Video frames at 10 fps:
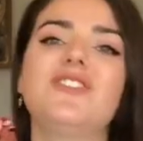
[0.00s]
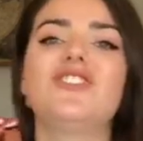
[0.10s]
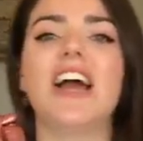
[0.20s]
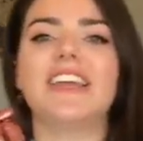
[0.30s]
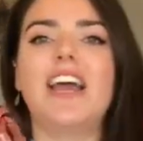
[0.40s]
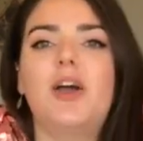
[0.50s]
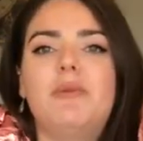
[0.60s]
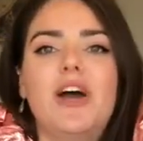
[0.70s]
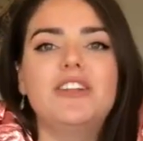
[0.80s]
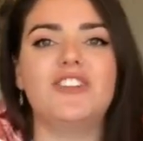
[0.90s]
jacket I
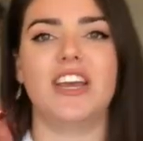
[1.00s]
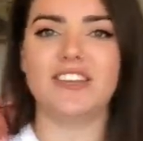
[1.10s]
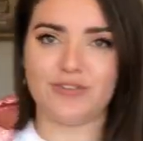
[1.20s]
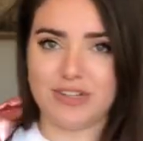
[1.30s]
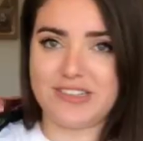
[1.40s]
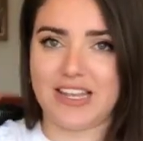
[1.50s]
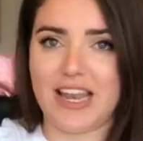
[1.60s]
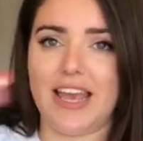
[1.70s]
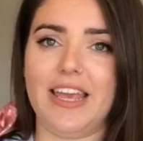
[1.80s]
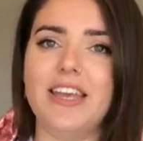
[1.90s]
purchased
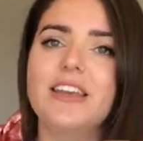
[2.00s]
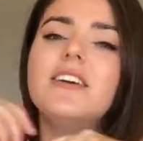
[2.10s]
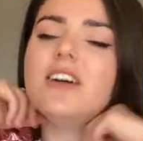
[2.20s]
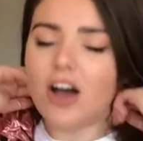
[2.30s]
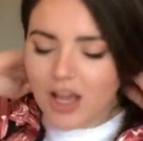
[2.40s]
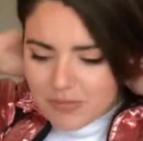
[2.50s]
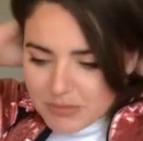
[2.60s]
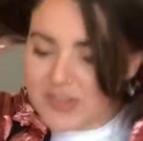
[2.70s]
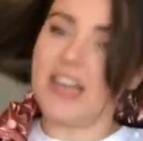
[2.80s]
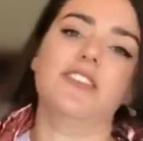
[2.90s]
recently, I'm
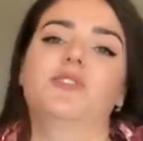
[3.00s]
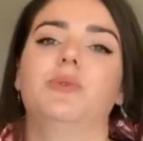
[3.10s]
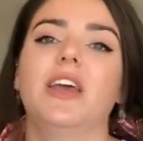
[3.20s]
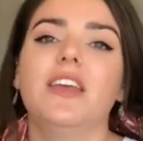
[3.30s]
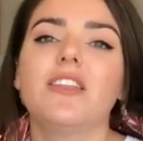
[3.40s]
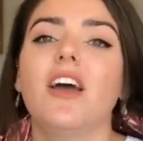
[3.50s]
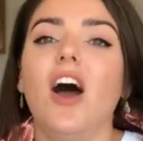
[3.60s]
obsessed with.